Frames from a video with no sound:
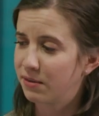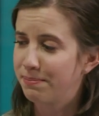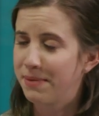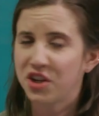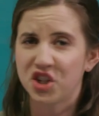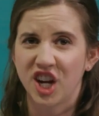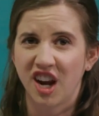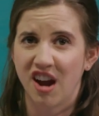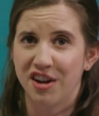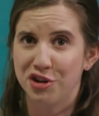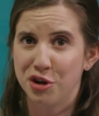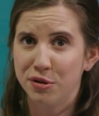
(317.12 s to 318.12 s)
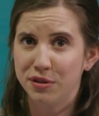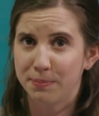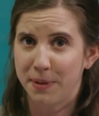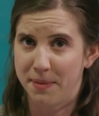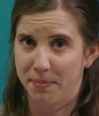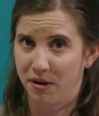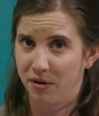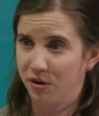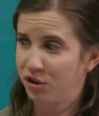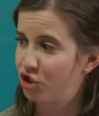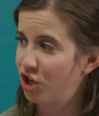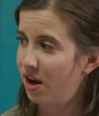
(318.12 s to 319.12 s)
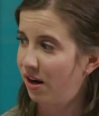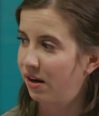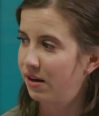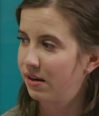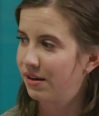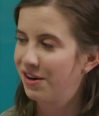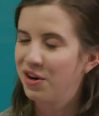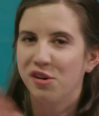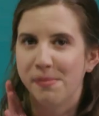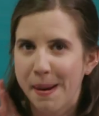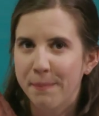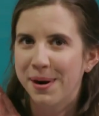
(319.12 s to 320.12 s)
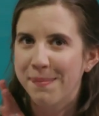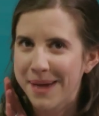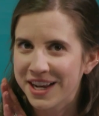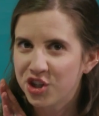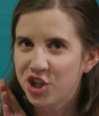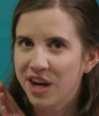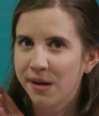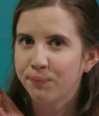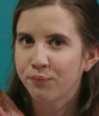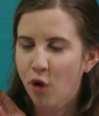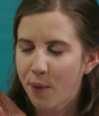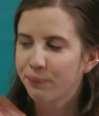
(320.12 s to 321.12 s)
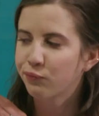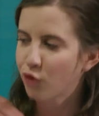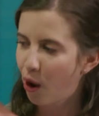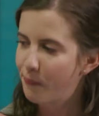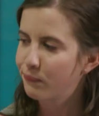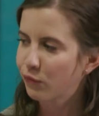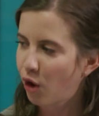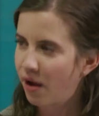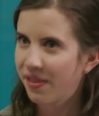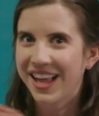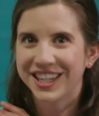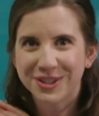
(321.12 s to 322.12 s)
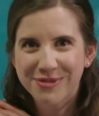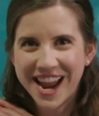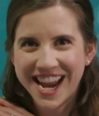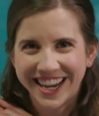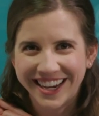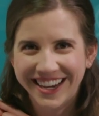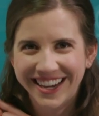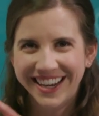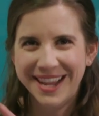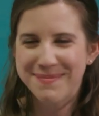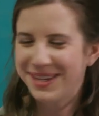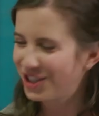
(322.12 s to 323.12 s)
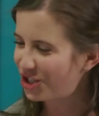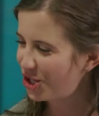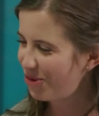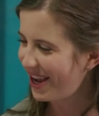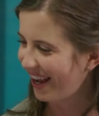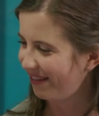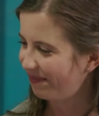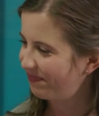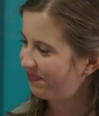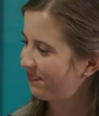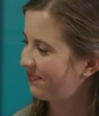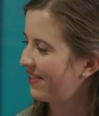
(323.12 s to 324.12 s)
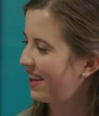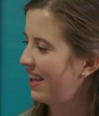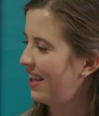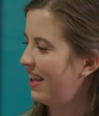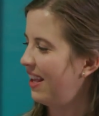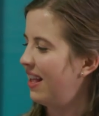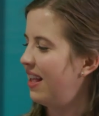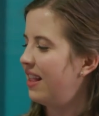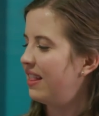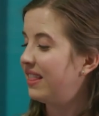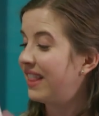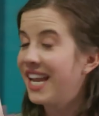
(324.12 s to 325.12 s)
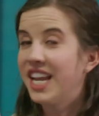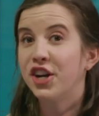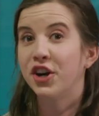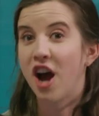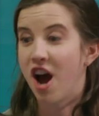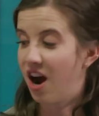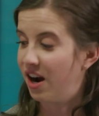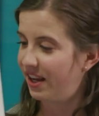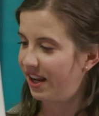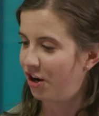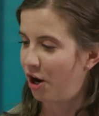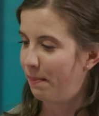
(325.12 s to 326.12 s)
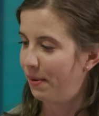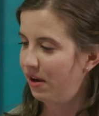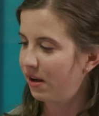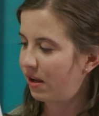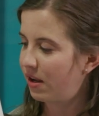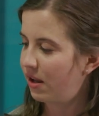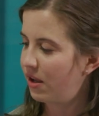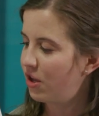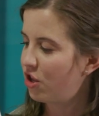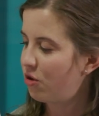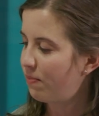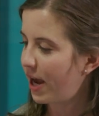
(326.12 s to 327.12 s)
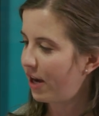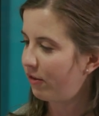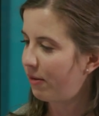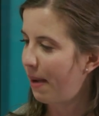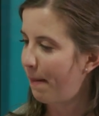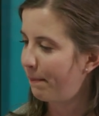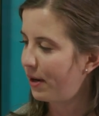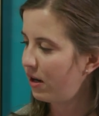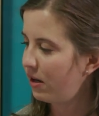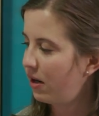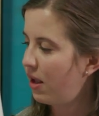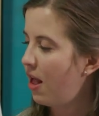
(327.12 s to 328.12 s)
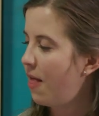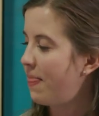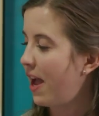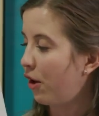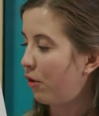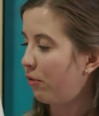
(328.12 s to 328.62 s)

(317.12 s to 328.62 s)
are munching on newspaper or junk. Remember, munching, that's right, it means chewing. Later on in our book, you might remember that